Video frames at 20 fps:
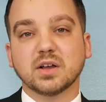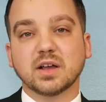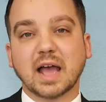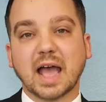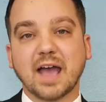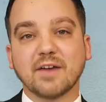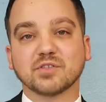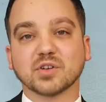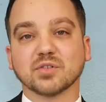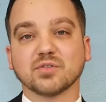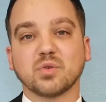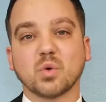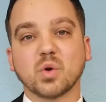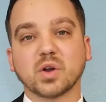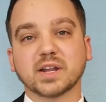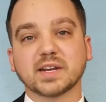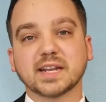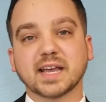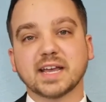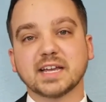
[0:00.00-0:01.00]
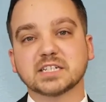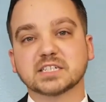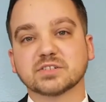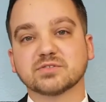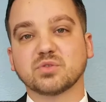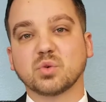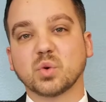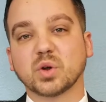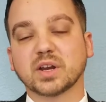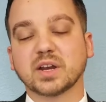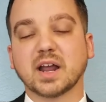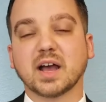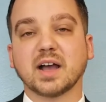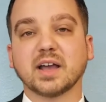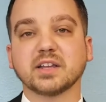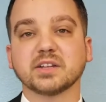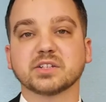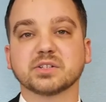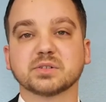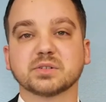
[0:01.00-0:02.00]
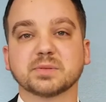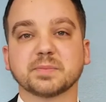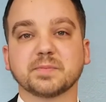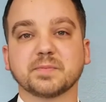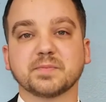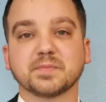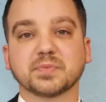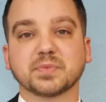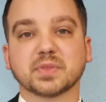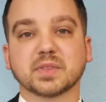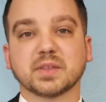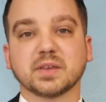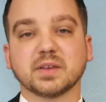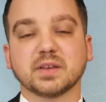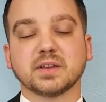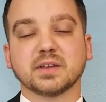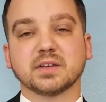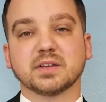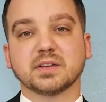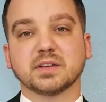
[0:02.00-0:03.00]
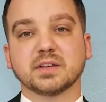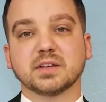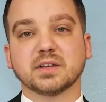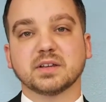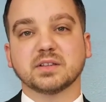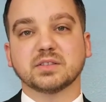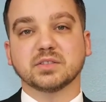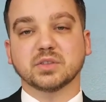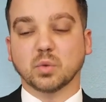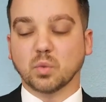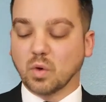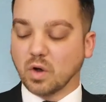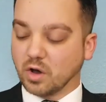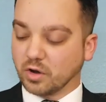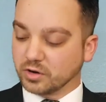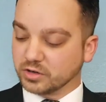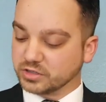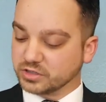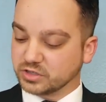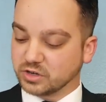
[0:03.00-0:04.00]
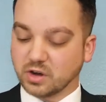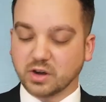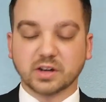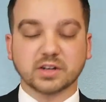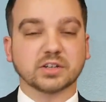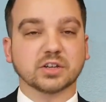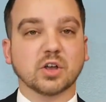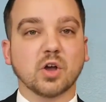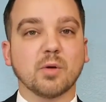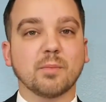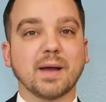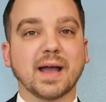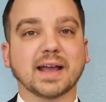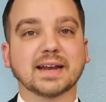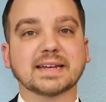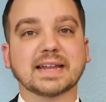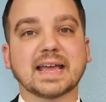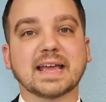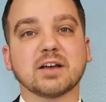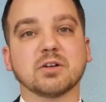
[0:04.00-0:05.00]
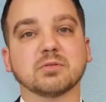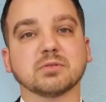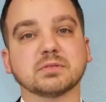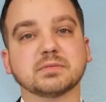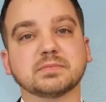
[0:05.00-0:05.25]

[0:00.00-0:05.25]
After 40 days and 40 nights, the waters started to go back down.